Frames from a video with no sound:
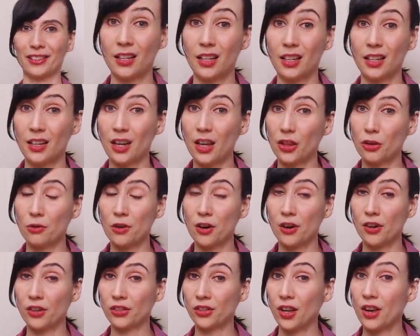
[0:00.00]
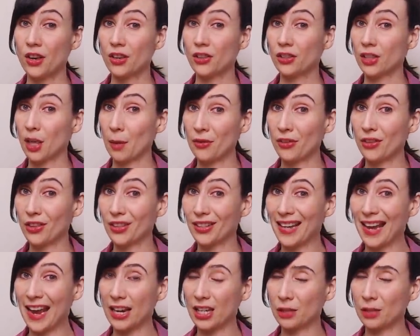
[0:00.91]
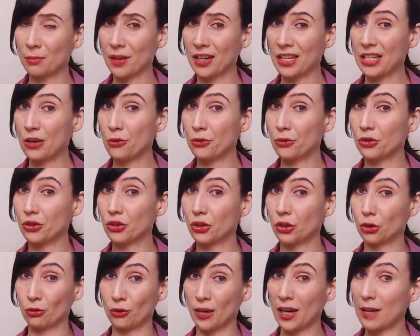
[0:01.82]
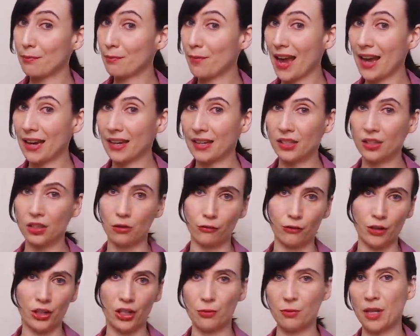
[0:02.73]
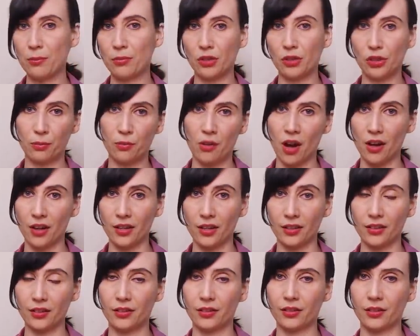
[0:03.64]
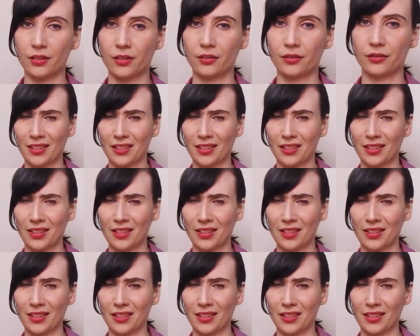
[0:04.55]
In other words, some of the tax money goes straight back into rich people's pockets.